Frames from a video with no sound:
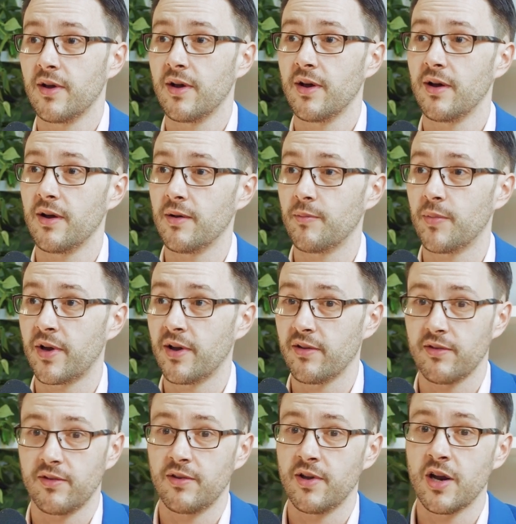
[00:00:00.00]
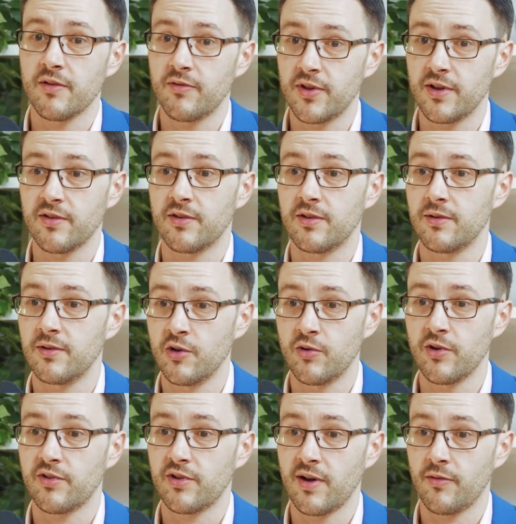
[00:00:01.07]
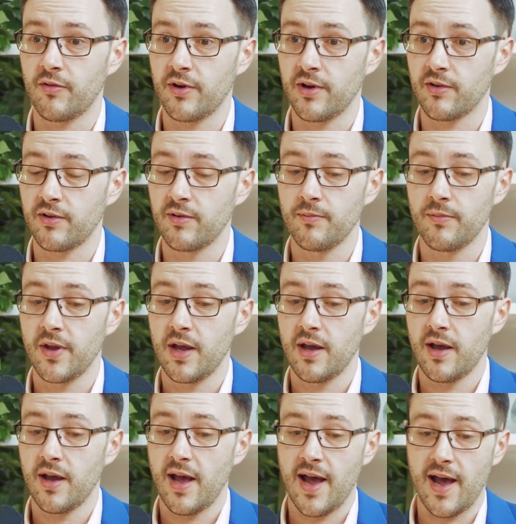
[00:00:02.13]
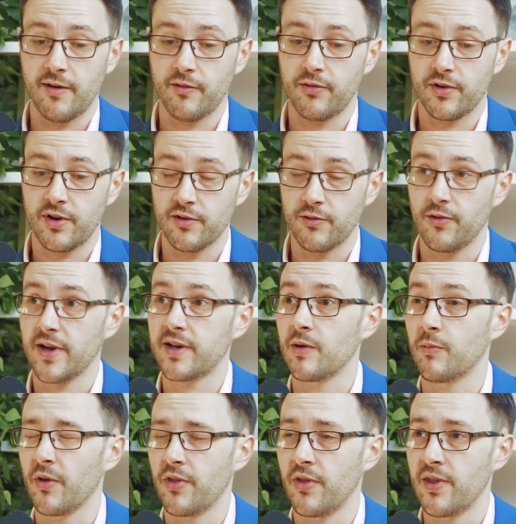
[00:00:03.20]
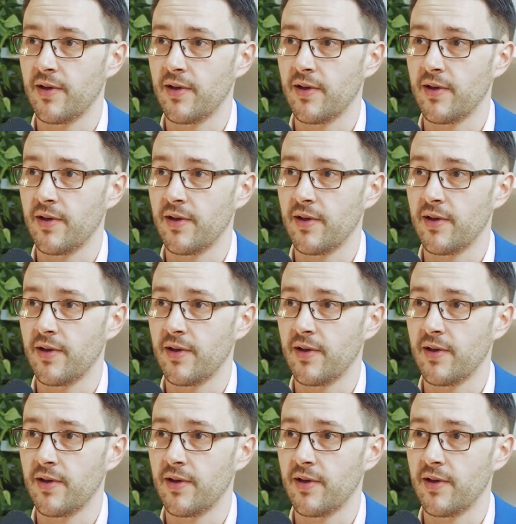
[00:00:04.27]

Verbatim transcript: uh, because none of these new discoveries have conflicted with it.